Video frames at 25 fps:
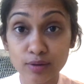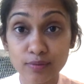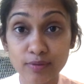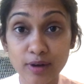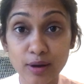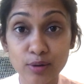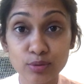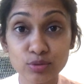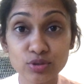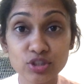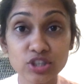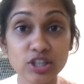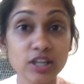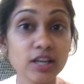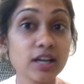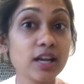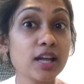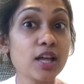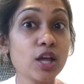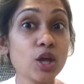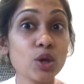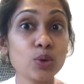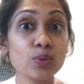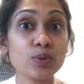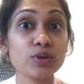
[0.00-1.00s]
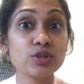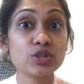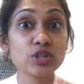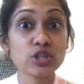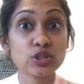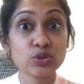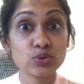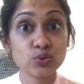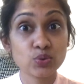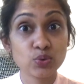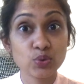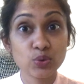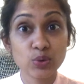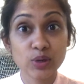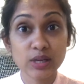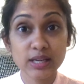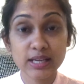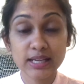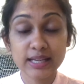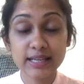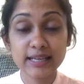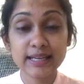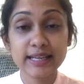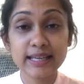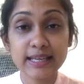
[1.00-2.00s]
voucher, which is
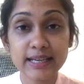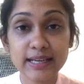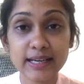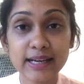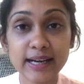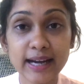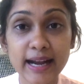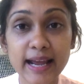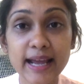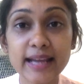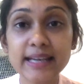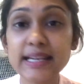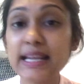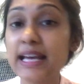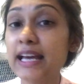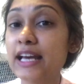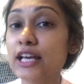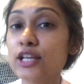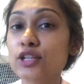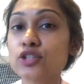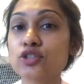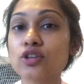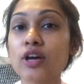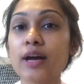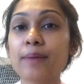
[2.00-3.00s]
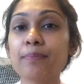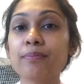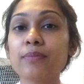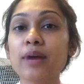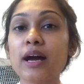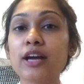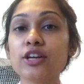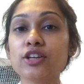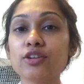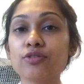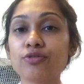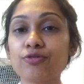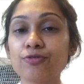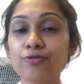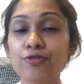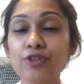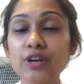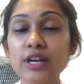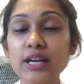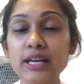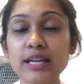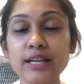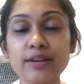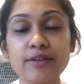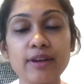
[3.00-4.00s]
really great. So I
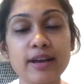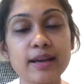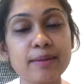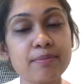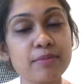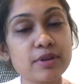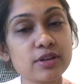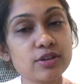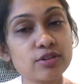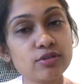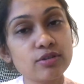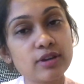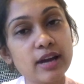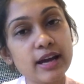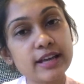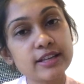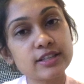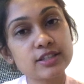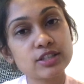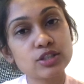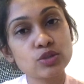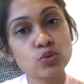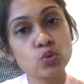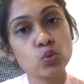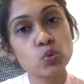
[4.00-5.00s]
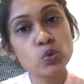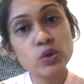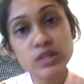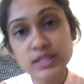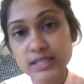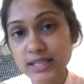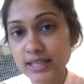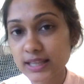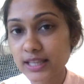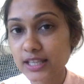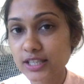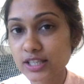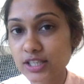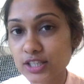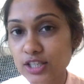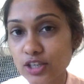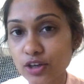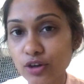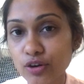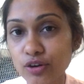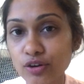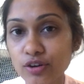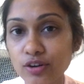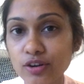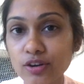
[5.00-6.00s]
really recommend you guys to visit the
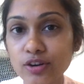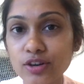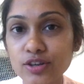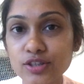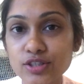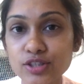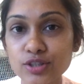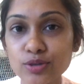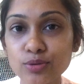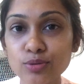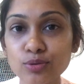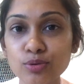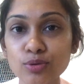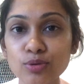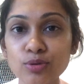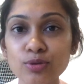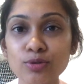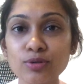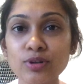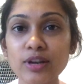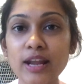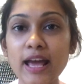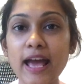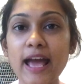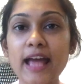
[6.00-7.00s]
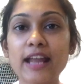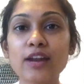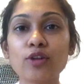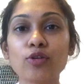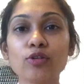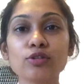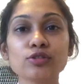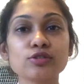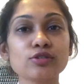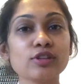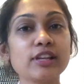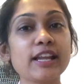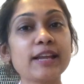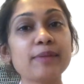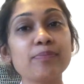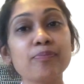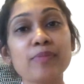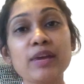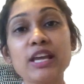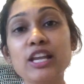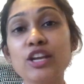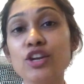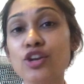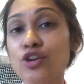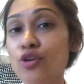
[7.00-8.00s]
store soon, and also let
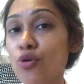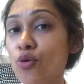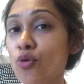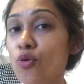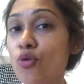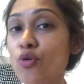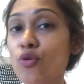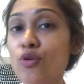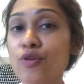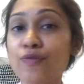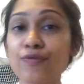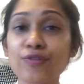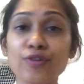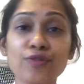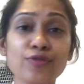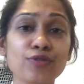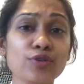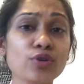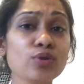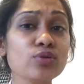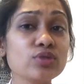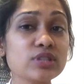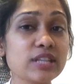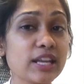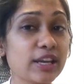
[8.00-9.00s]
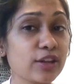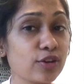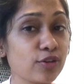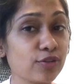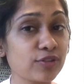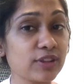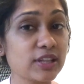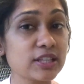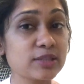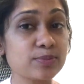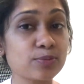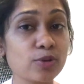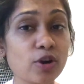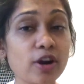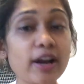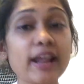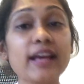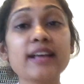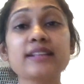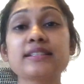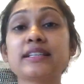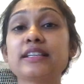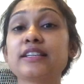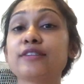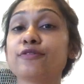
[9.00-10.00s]
me know if you've used any of these
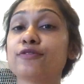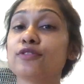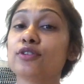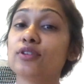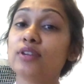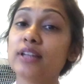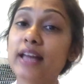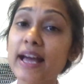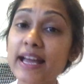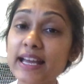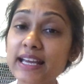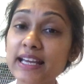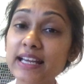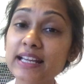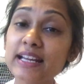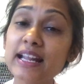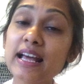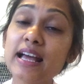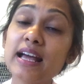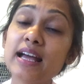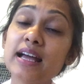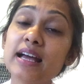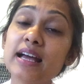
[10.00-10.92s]
products and if you like it.